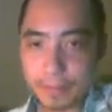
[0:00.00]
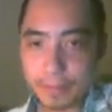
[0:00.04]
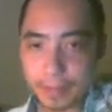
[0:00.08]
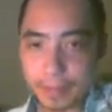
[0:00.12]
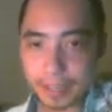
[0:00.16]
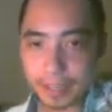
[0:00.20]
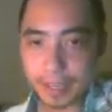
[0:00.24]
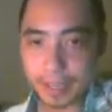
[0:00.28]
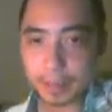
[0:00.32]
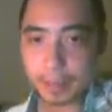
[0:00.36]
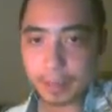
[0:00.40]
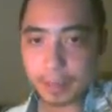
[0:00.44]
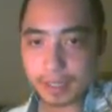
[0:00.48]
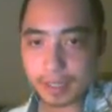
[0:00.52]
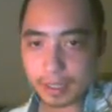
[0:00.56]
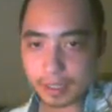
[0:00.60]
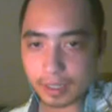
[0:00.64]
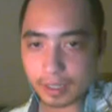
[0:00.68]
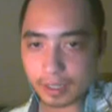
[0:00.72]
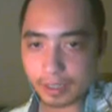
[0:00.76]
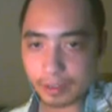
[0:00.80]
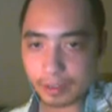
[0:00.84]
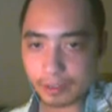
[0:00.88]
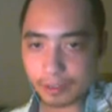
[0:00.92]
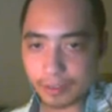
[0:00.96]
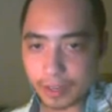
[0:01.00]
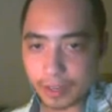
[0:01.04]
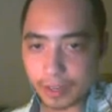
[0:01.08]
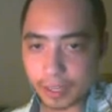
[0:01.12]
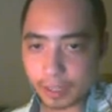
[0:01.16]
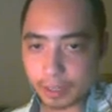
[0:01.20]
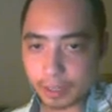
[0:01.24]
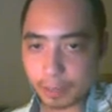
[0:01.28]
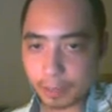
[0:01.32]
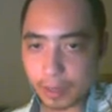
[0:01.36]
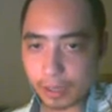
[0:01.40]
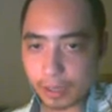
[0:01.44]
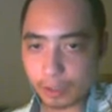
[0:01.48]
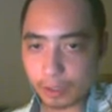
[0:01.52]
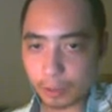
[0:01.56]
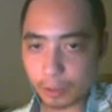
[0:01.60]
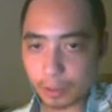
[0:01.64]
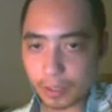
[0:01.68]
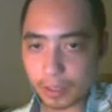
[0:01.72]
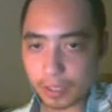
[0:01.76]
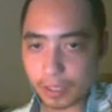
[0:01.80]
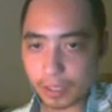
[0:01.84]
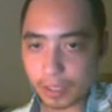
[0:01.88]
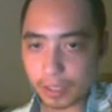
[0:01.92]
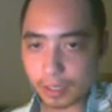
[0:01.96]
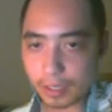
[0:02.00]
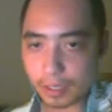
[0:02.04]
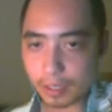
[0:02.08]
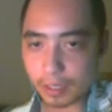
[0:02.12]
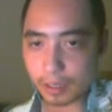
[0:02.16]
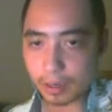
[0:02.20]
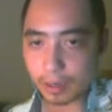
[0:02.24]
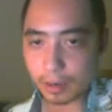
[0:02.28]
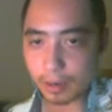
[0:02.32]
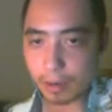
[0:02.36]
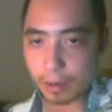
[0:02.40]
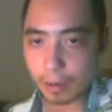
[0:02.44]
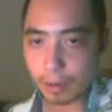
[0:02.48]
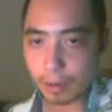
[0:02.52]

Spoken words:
Yeah, basically you're fitting the puzzle pieces in.